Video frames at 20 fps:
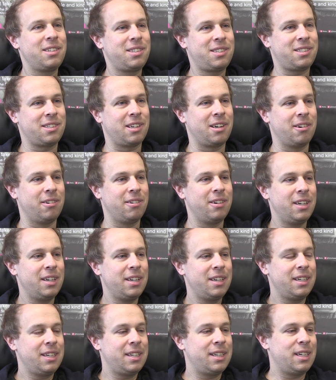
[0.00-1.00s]
So,
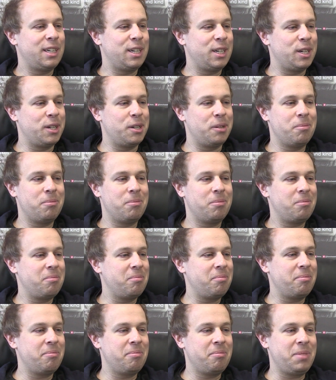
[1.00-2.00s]

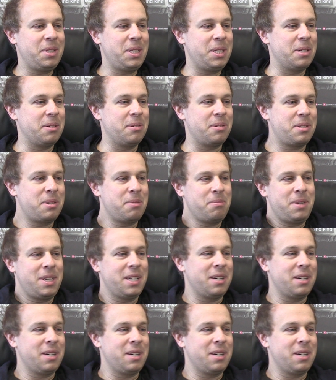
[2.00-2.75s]
to me,